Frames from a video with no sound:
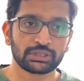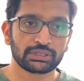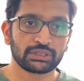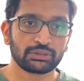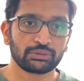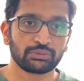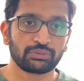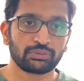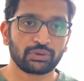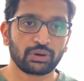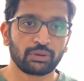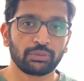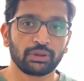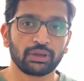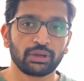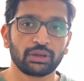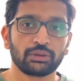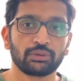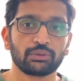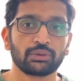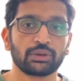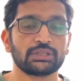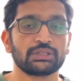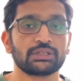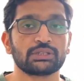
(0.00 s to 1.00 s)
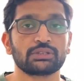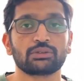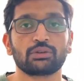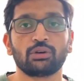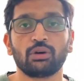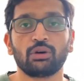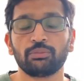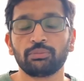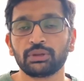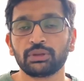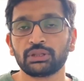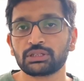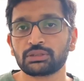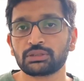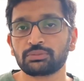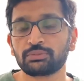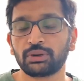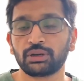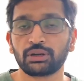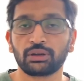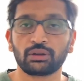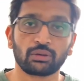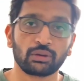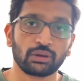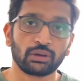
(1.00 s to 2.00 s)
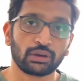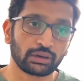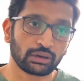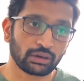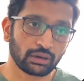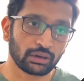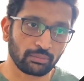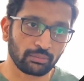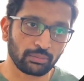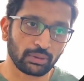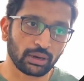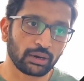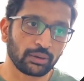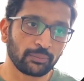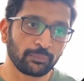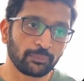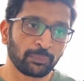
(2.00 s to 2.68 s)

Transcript: So from here, you can just copy this particular command.